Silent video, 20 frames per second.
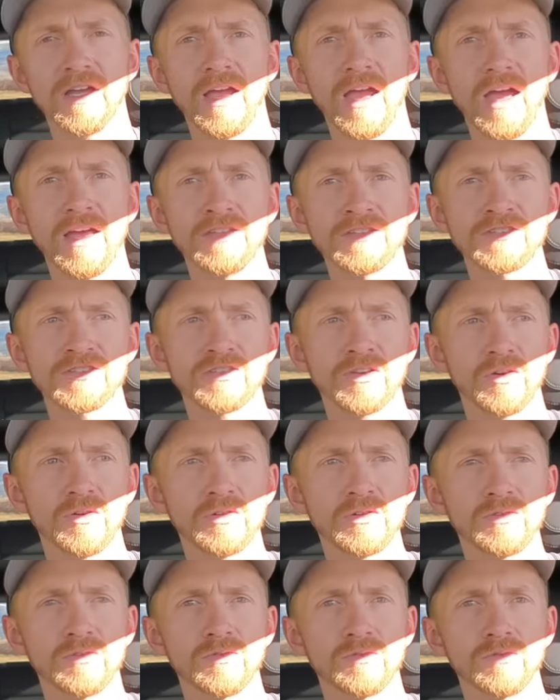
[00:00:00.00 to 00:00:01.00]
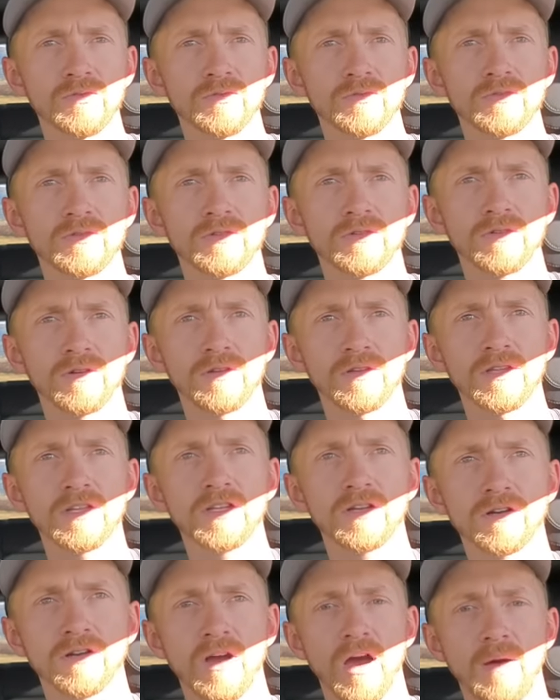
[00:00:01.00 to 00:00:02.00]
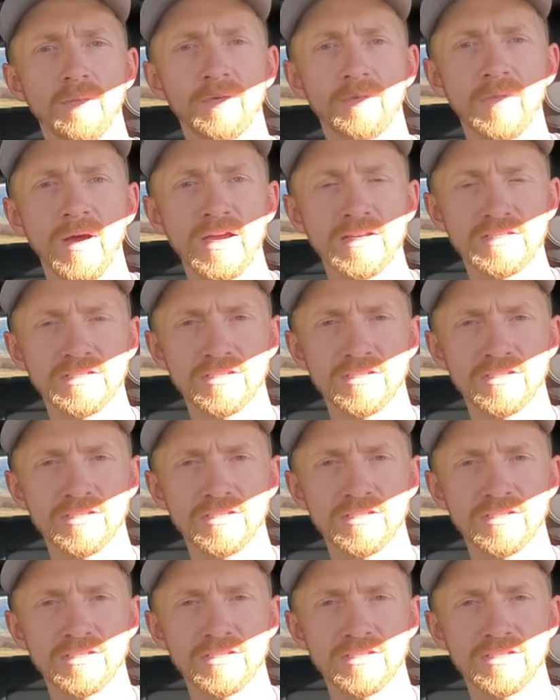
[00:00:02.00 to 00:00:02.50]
and so you're a little compromised